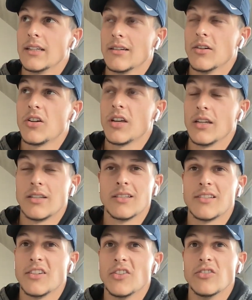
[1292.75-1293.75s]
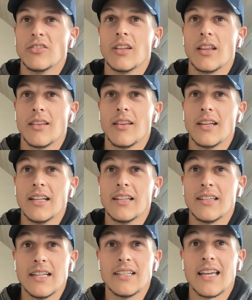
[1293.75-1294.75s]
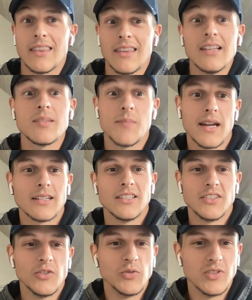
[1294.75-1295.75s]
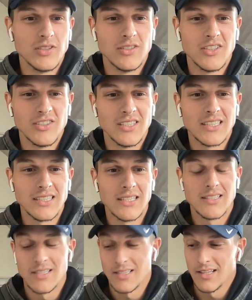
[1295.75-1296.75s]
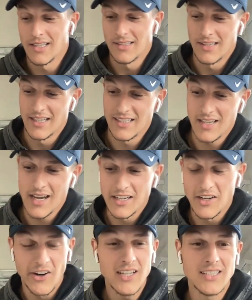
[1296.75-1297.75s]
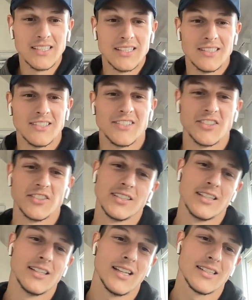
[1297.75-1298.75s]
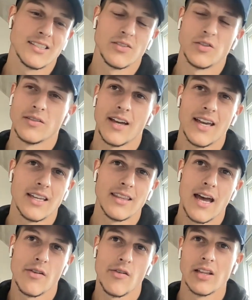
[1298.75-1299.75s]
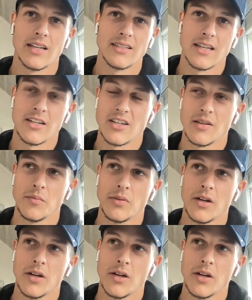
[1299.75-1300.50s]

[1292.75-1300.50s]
like okay so that, uh, it's it's at this magnitude you know like it's that that's kind of crazy you know and that's sort of i had that realization yeah.